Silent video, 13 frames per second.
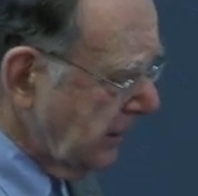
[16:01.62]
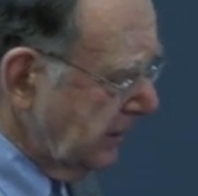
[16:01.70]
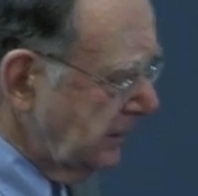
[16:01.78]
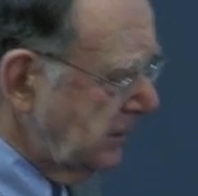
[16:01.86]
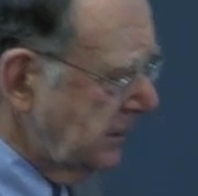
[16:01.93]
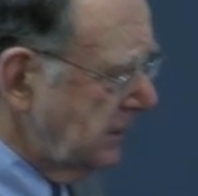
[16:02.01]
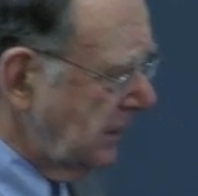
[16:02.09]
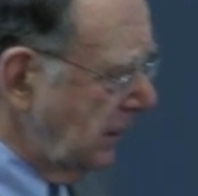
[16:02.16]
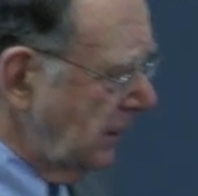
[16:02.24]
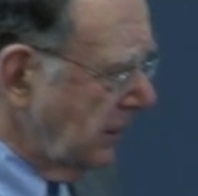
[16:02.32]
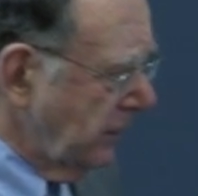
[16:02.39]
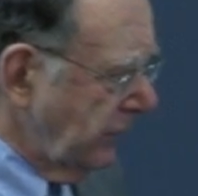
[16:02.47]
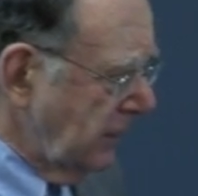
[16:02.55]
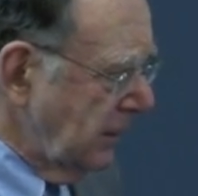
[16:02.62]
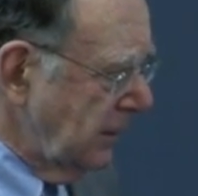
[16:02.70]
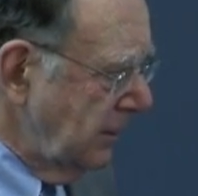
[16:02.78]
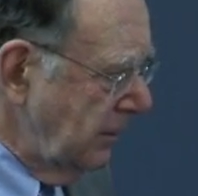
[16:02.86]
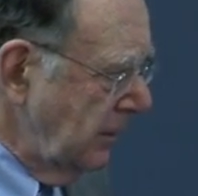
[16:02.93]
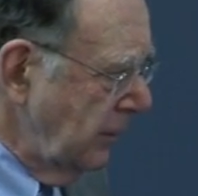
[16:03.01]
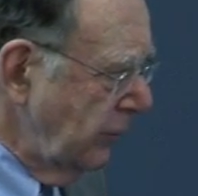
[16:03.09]
consisting of a
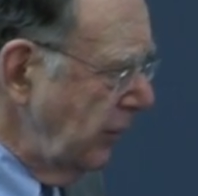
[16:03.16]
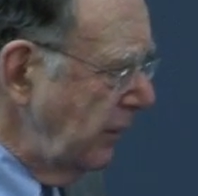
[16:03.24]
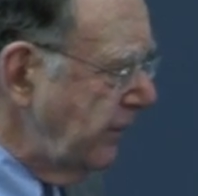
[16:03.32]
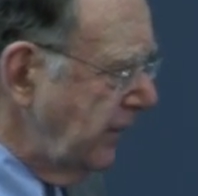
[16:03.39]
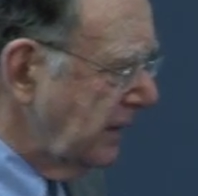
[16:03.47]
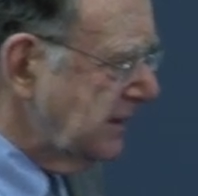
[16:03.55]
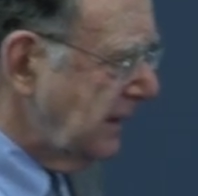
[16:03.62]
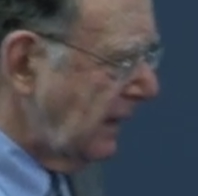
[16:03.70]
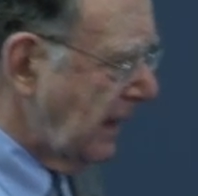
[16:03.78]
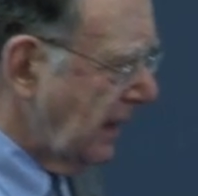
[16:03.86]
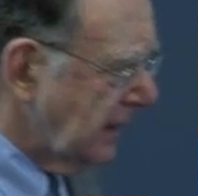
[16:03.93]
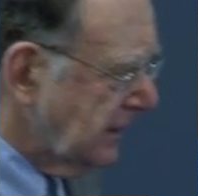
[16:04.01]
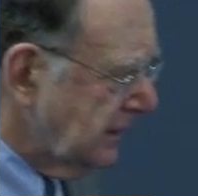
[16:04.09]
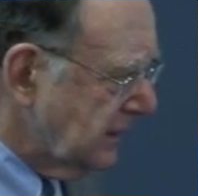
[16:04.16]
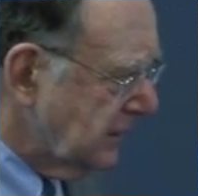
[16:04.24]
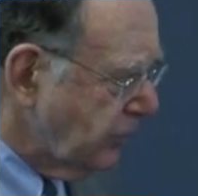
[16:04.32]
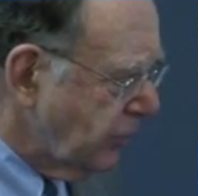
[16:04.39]
prefix x